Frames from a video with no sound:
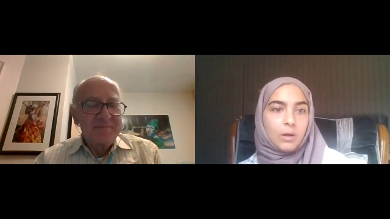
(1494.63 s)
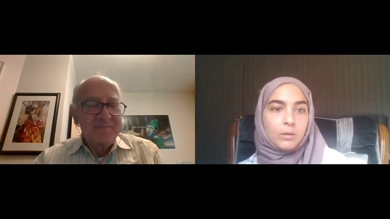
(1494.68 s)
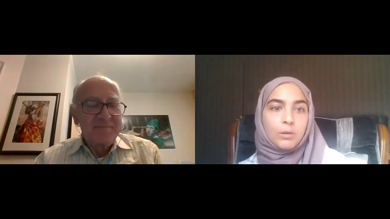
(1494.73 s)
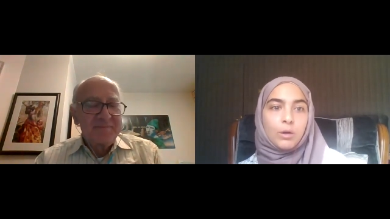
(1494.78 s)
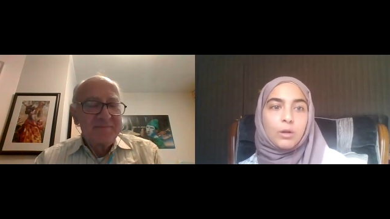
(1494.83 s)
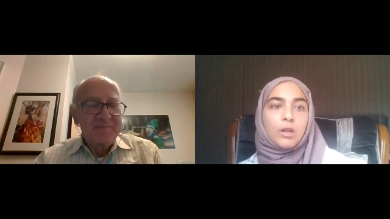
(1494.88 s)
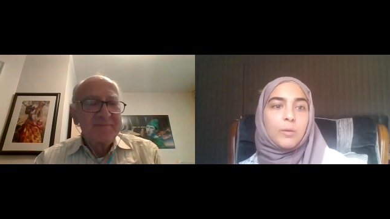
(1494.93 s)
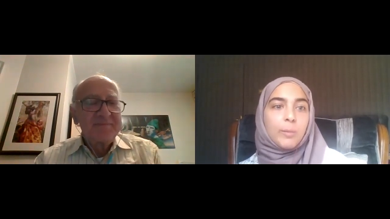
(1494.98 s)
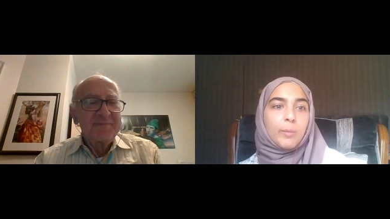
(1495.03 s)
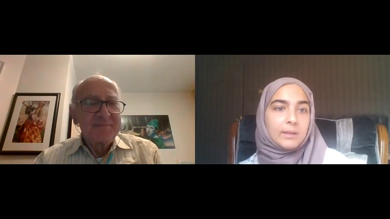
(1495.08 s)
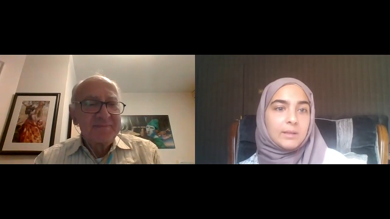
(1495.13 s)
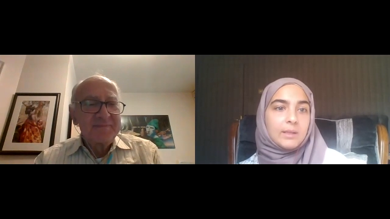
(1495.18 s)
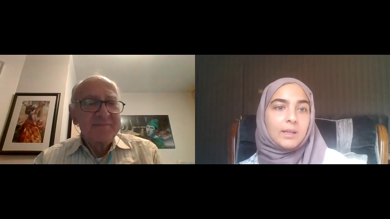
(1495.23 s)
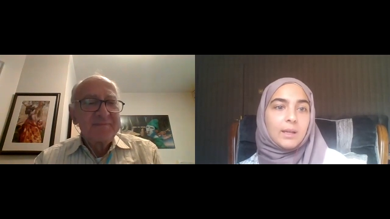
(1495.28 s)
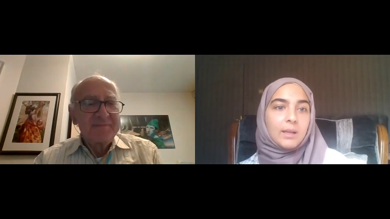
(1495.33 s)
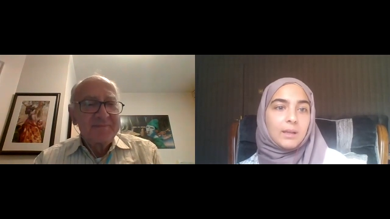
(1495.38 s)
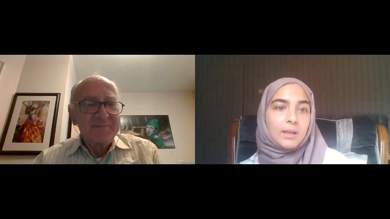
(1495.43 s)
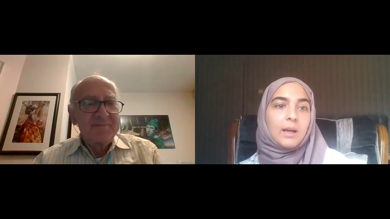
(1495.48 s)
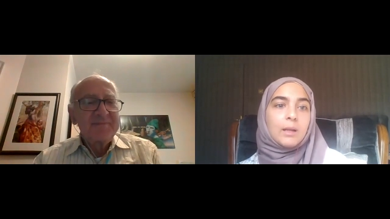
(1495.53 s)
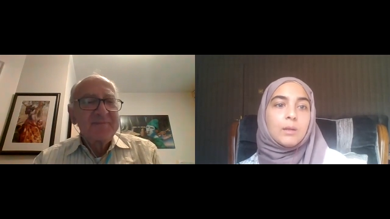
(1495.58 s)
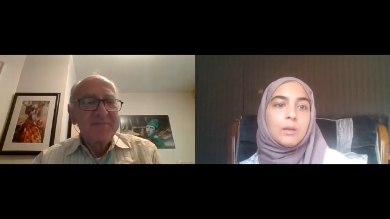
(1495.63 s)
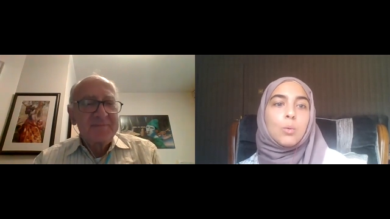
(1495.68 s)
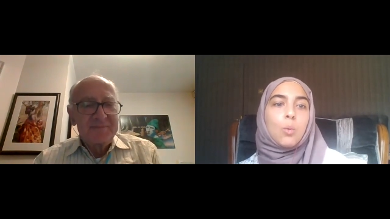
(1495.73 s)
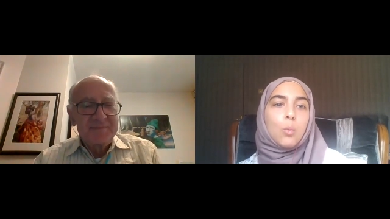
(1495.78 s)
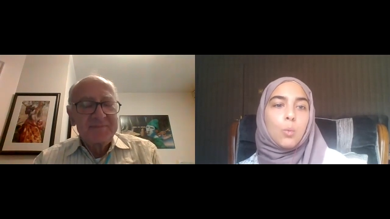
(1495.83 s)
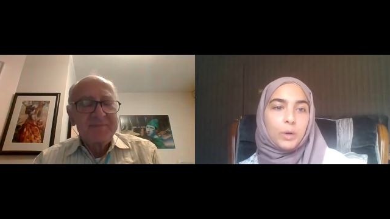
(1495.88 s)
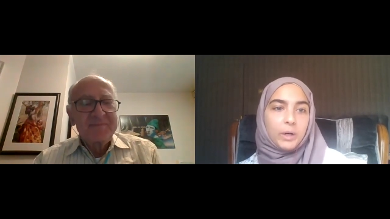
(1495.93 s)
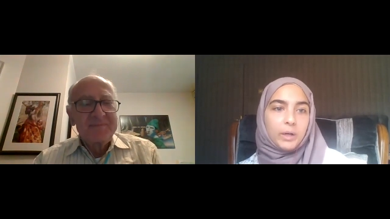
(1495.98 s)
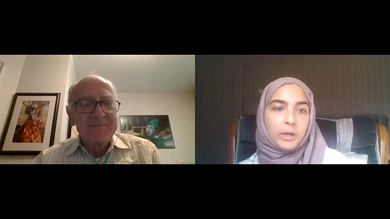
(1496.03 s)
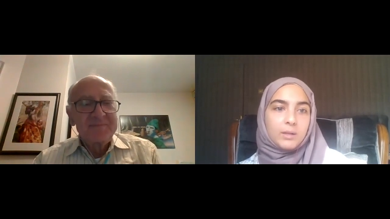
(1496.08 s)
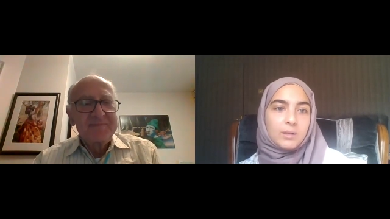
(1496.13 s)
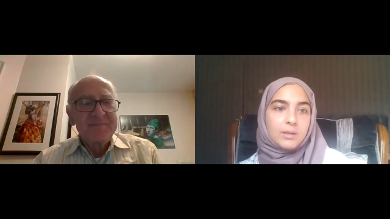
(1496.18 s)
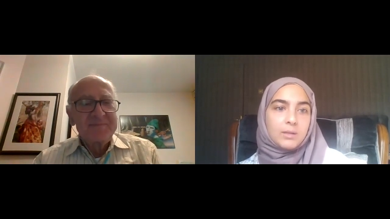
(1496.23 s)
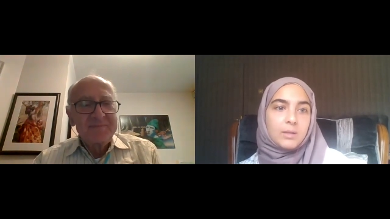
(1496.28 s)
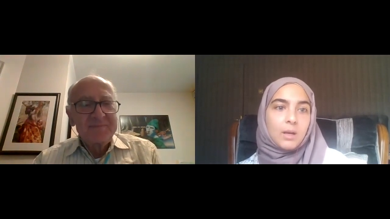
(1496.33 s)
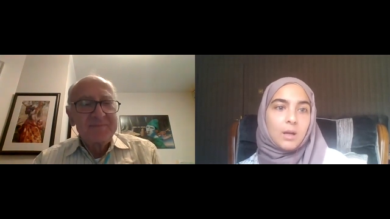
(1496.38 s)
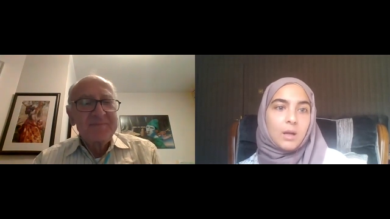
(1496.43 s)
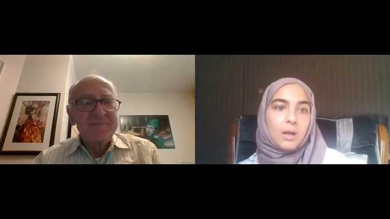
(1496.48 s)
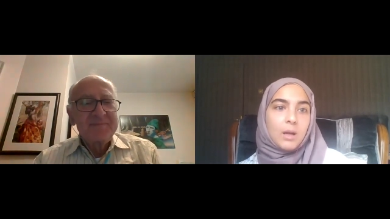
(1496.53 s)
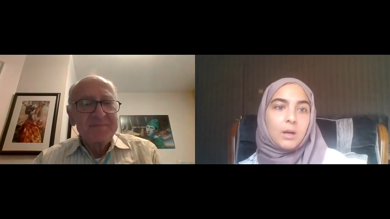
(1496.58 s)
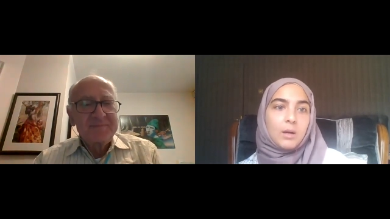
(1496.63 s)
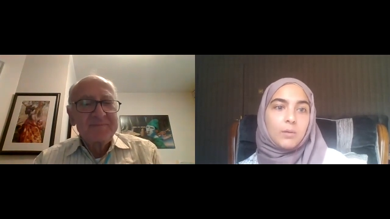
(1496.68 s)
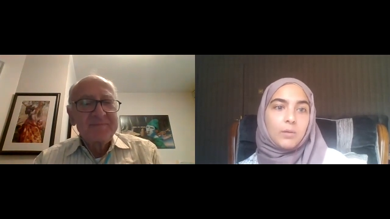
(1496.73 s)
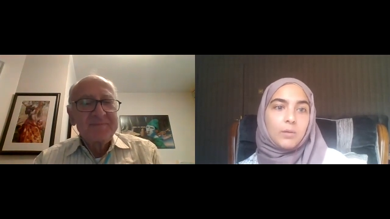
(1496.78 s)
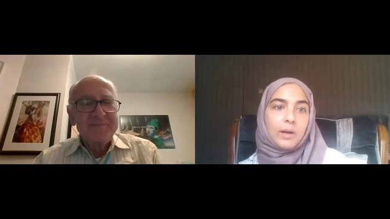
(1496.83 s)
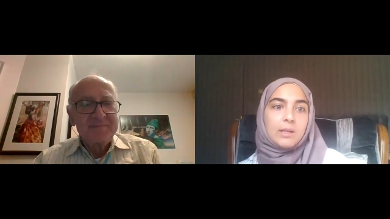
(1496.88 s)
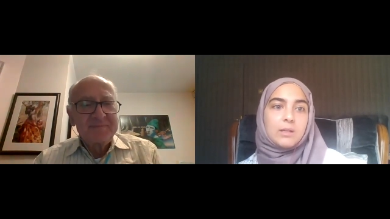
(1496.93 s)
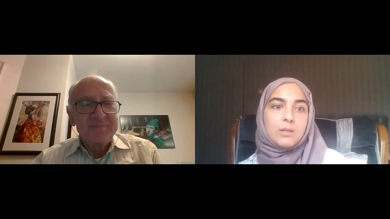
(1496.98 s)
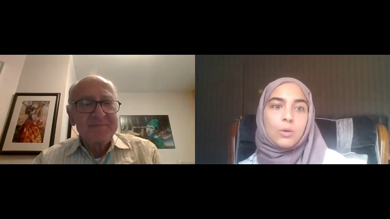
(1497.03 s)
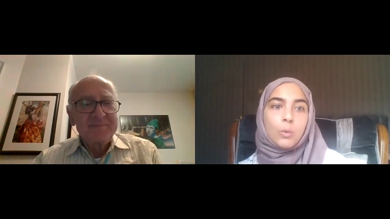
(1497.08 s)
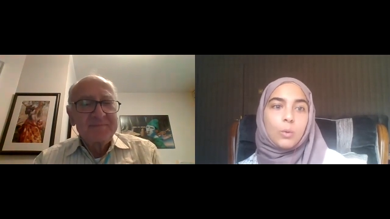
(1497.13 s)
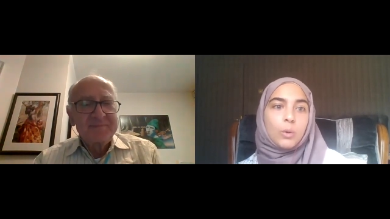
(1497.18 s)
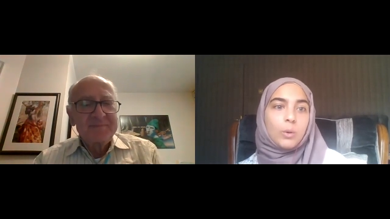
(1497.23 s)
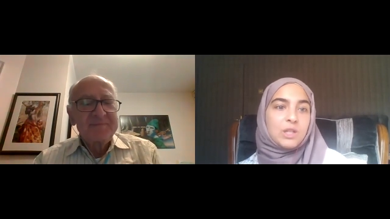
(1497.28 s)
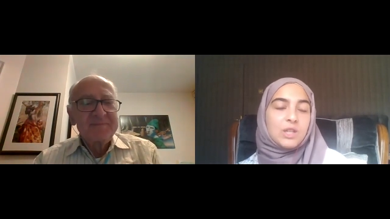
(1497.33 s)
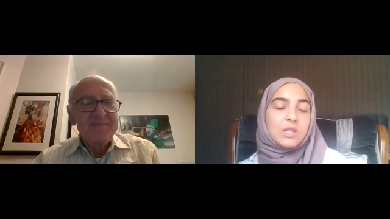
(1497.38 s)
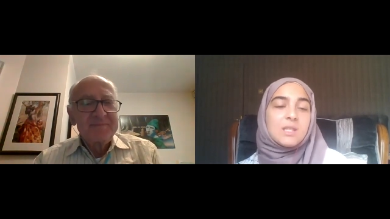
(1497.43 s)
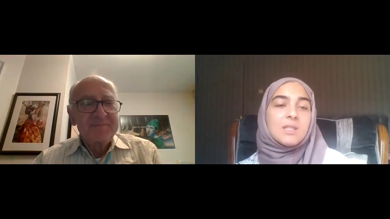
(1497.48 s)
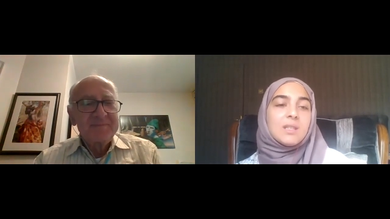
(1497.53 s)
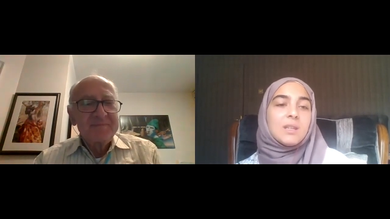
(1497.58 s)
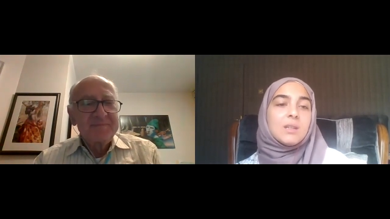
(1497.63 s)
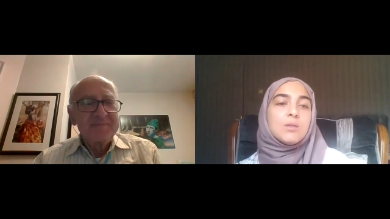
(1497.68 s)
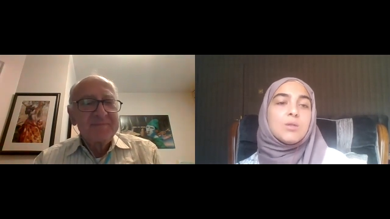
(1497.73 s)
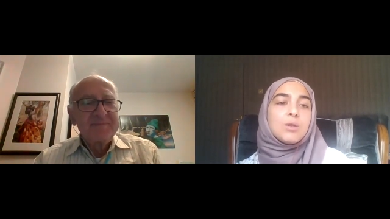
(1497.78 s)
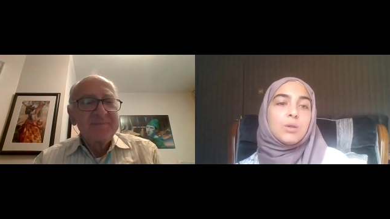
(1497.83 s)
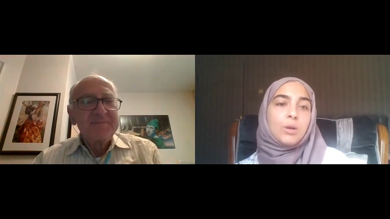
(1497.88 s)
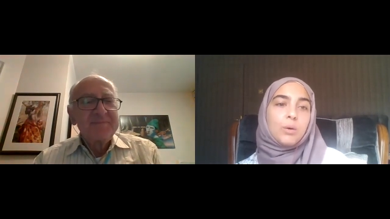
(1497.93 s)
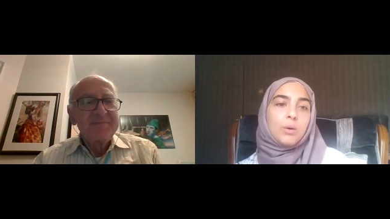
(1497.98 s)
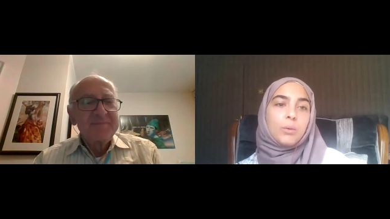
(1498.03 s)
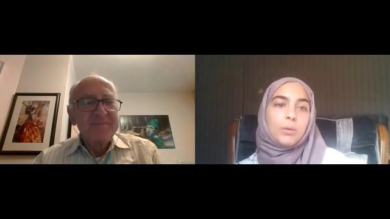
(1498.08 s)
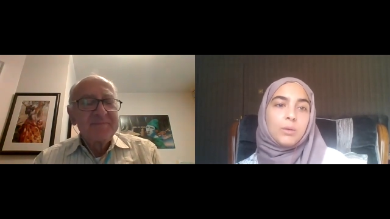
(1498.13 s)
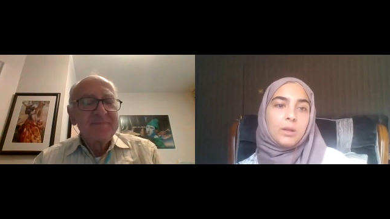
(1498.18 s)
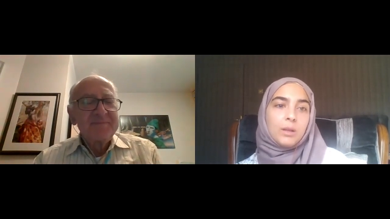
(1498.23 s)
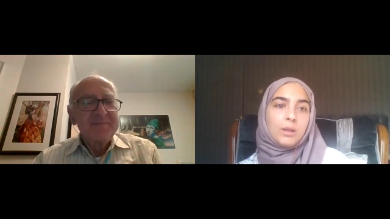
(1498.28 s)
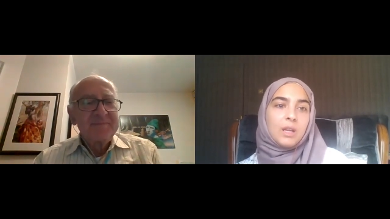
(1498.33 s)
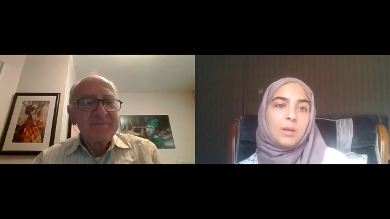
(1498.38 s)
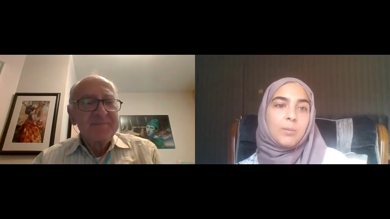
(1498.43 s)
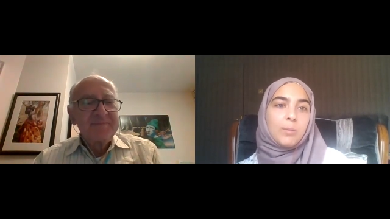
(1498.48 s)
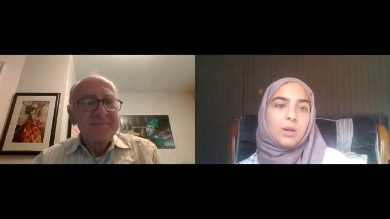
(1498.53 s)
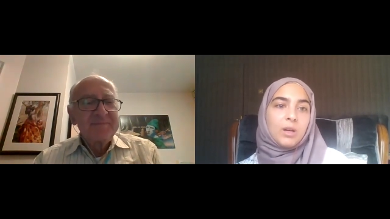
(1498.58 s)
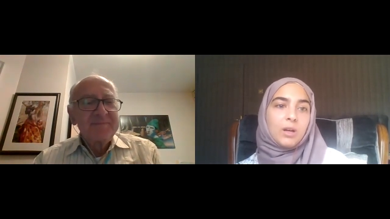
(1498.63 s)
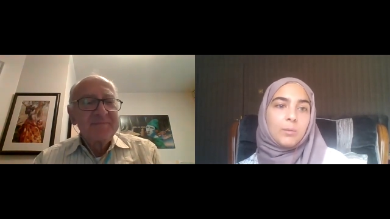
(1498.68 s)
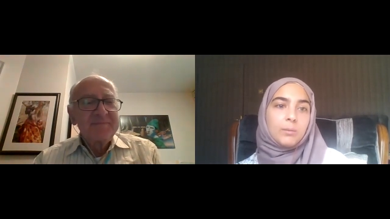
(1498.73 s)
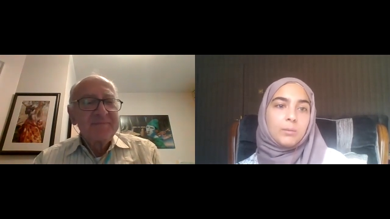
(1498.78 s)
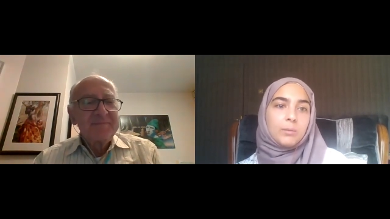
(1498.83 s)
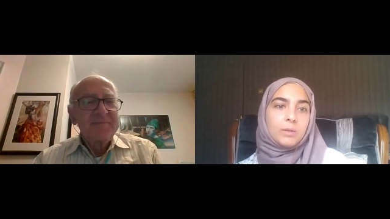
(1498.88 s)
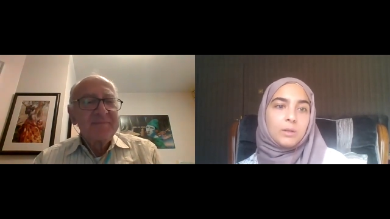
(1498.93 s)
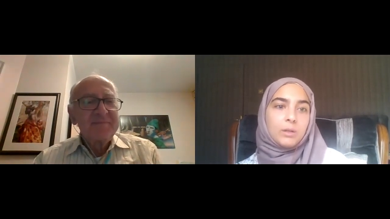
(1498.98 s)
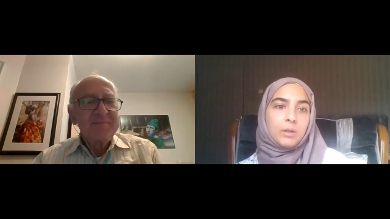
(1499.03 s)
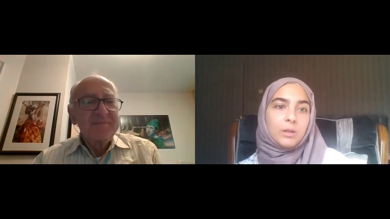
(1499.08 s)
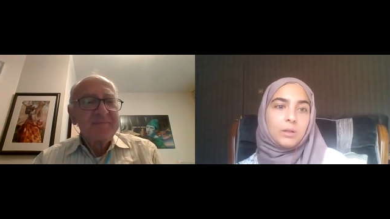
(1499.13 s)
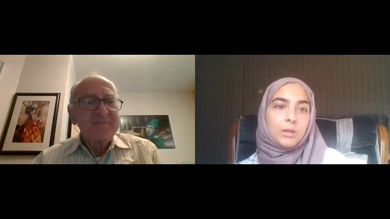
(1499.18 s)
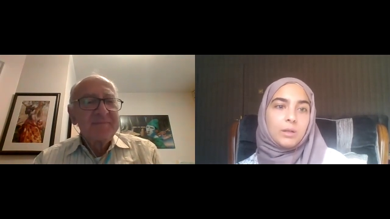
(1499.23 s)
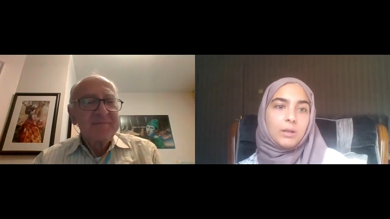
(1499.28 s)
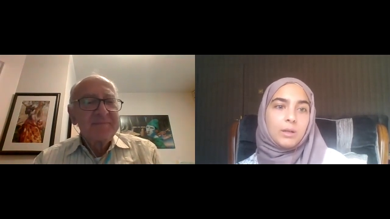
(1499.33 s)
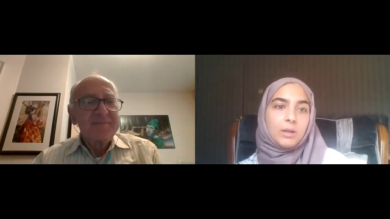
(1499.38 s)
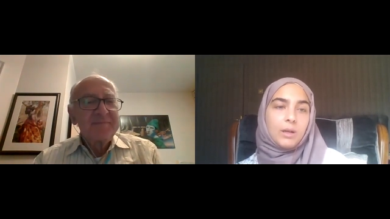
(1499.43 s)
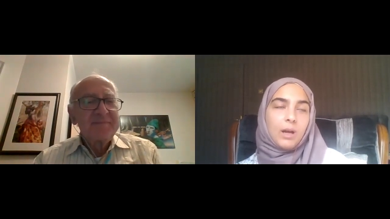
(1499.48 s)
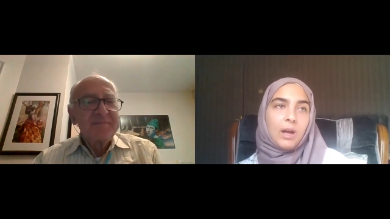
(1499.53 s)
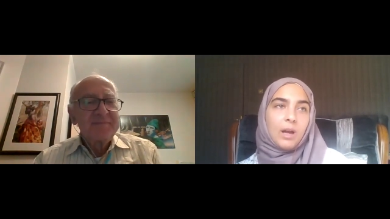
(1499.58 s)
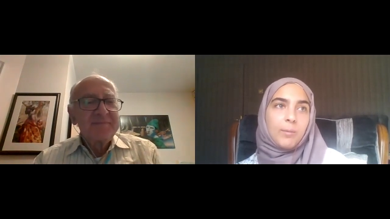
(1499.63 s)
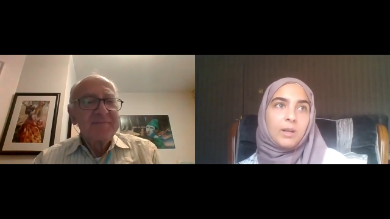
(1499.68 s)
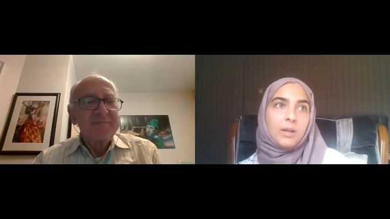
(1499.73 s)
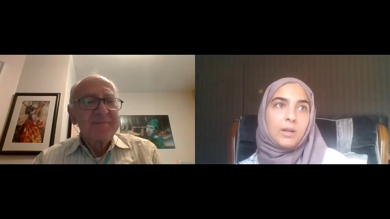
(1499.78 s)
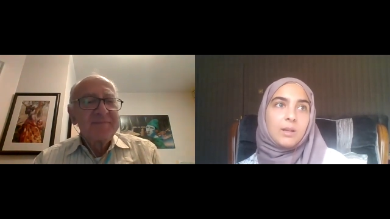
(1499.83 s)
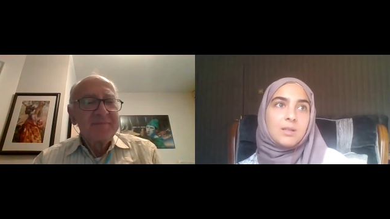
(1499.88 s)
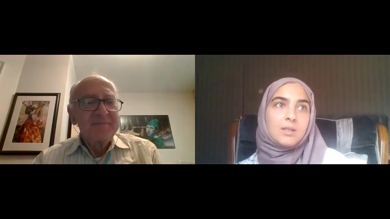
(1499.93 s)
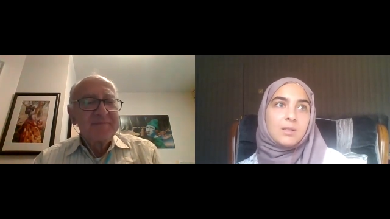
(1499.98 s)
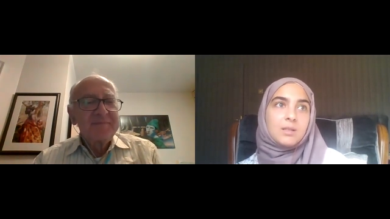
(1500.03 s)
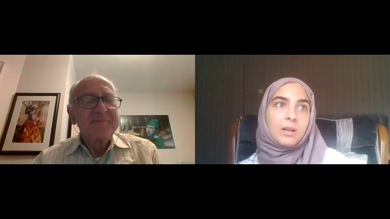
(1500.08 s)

Speaker 1: Documenting that works right so we just need to know that they become i mean it's